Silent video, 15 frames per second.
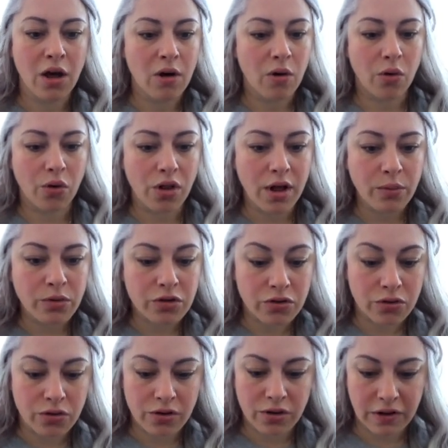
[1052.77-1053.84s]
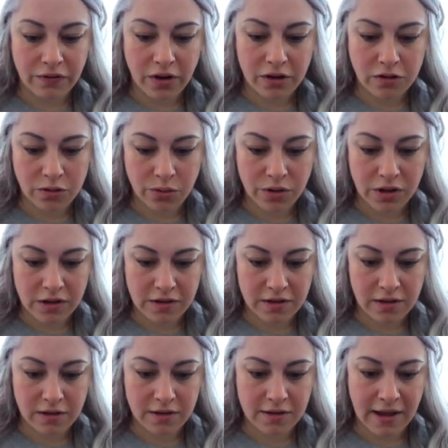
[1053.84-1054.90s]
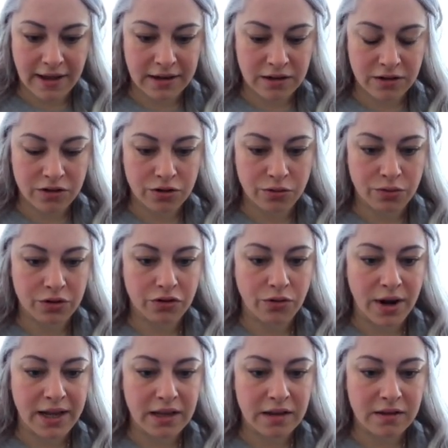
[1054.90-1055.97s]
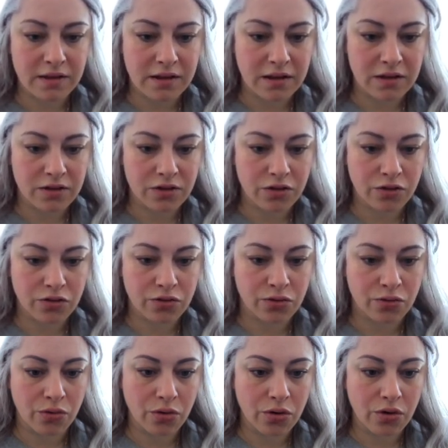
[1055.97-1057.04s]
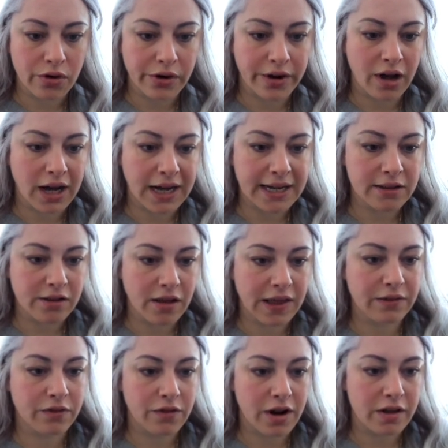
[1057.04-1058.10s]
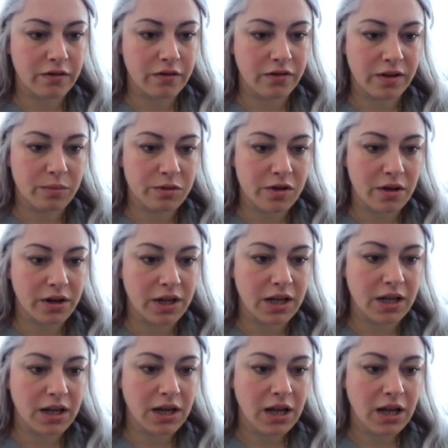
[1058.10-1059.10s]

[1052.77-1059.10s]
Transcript: All I would do if I saw this starting to retrace is just draw a high time frame fibs on it.